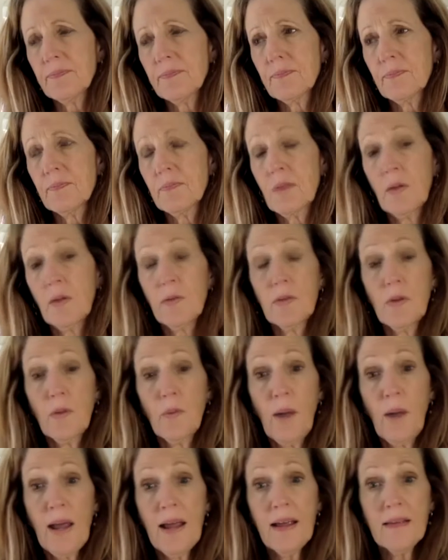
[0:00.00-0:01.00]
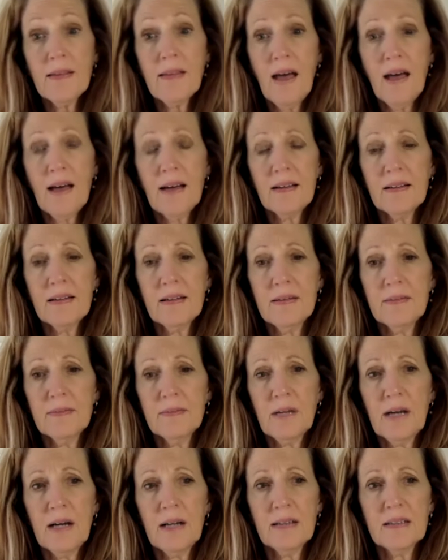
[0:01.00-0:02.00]
the way that
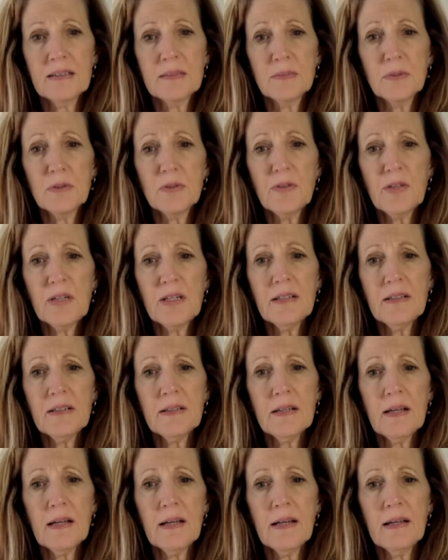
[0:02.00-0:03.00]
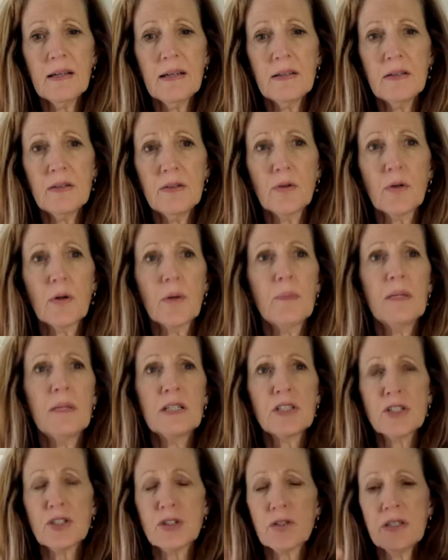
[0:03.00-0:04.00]
God is moving, and your
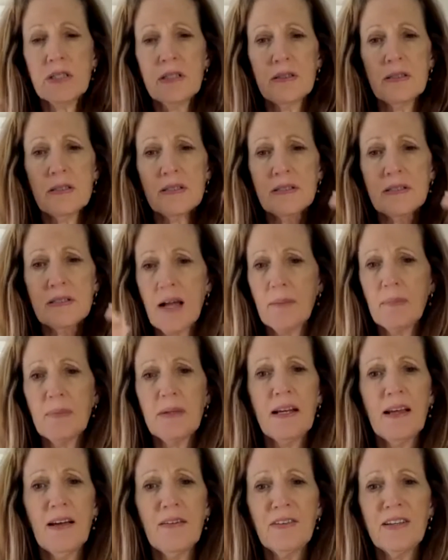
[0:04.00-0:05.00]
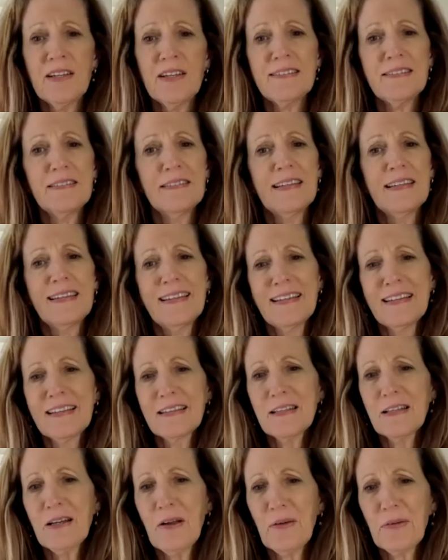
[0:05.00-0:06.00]
ministry, the timing of it.
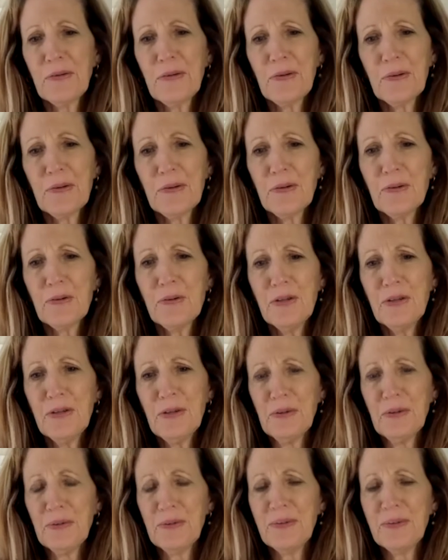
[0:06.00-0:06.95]
Who knew?